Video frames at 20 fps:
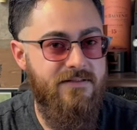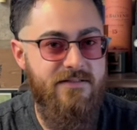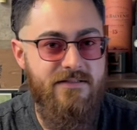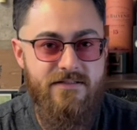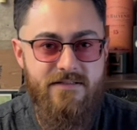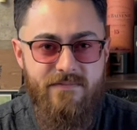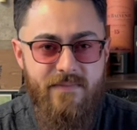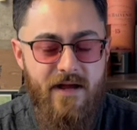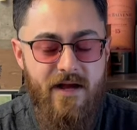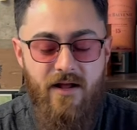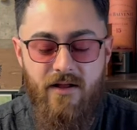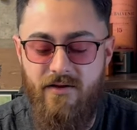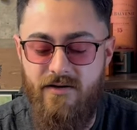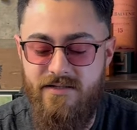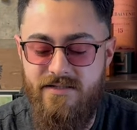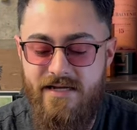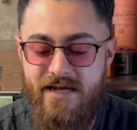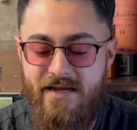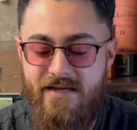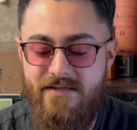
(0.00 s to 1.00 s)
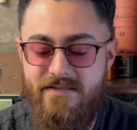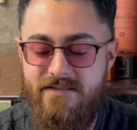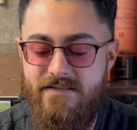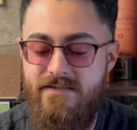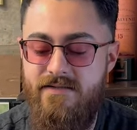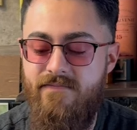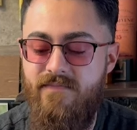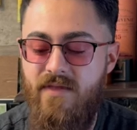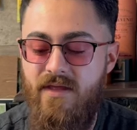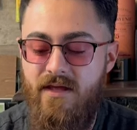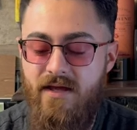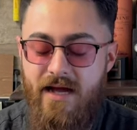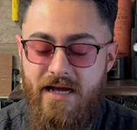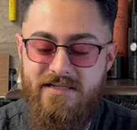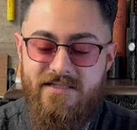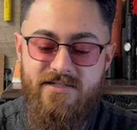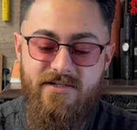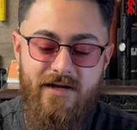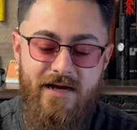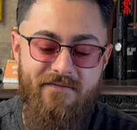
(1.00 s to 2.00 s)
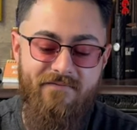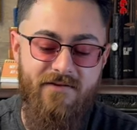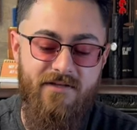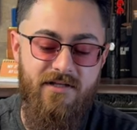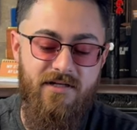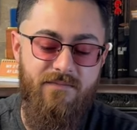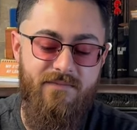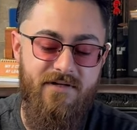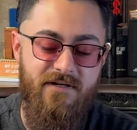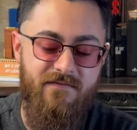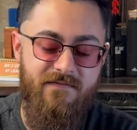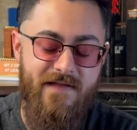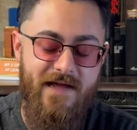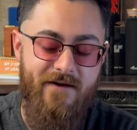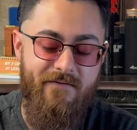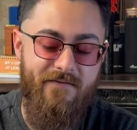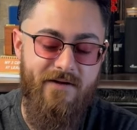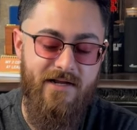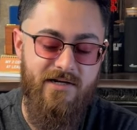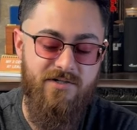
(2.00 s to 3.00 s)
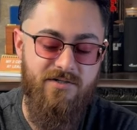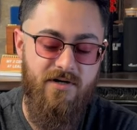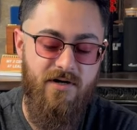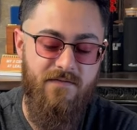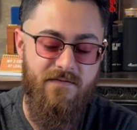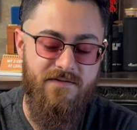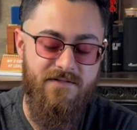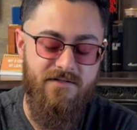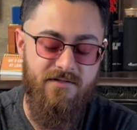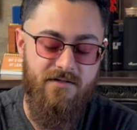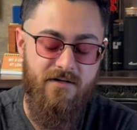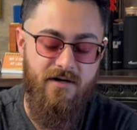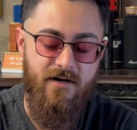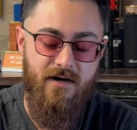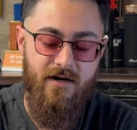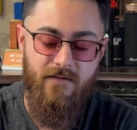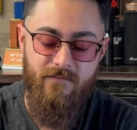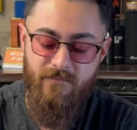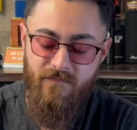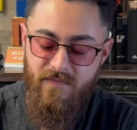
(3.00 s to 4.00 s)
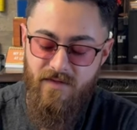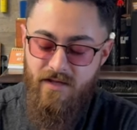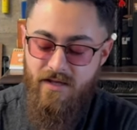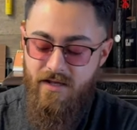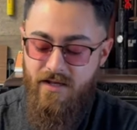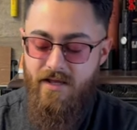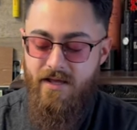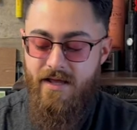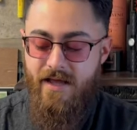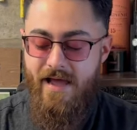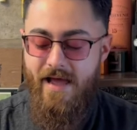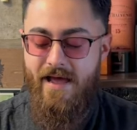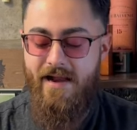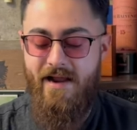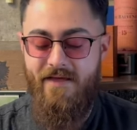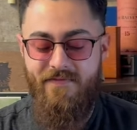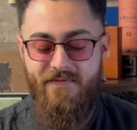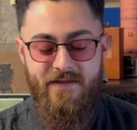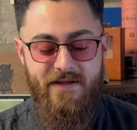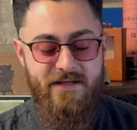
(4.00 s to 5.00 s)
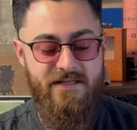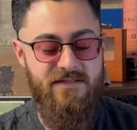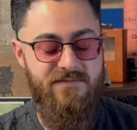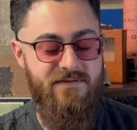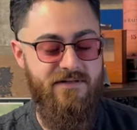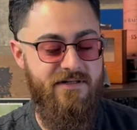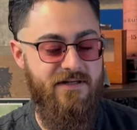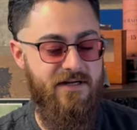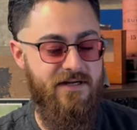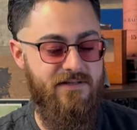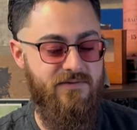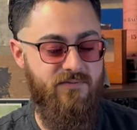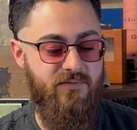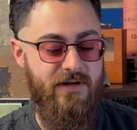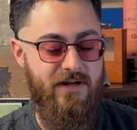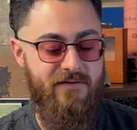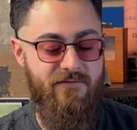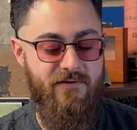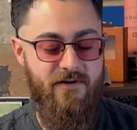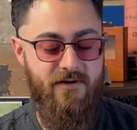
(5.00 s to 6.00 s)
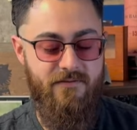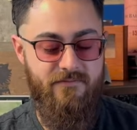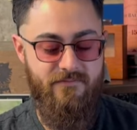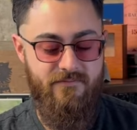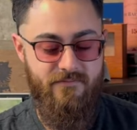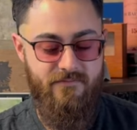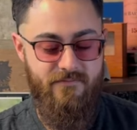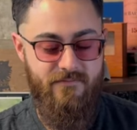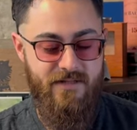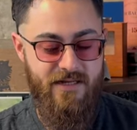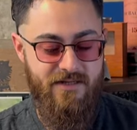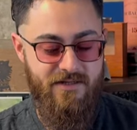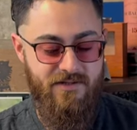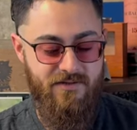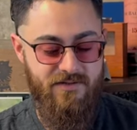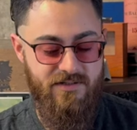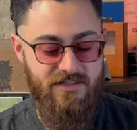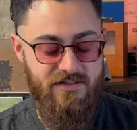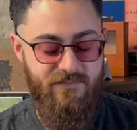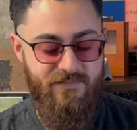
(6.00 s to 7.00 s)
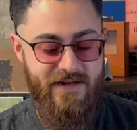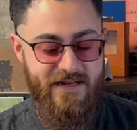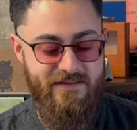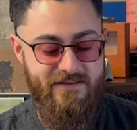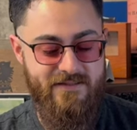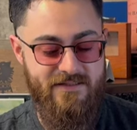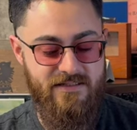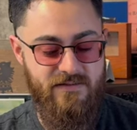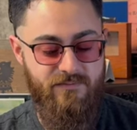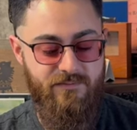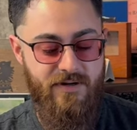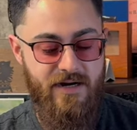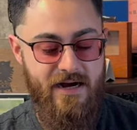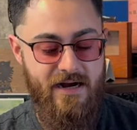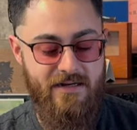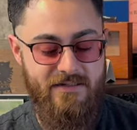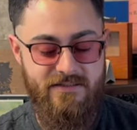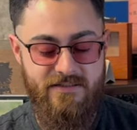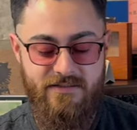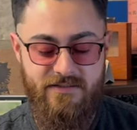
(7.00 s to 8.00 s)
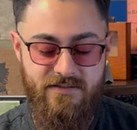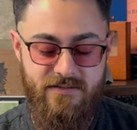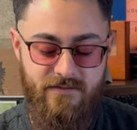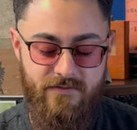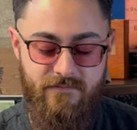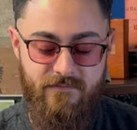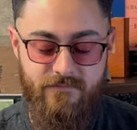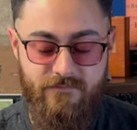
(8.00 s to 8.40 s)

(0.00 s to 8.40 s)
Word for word: smell or taste. I still have a little bit of that when I draw on the cigar. And I think it's because whatever they use to paint this box,